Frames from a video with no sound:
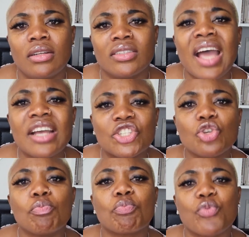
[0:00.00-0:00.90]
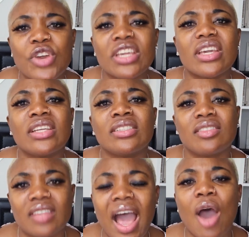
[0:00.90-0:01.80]
That's you bringing
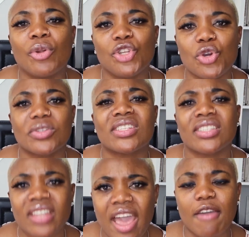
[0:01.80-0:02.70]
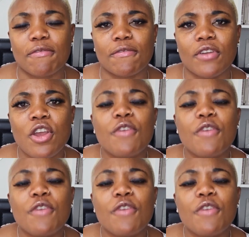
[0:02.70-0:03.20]
down yourself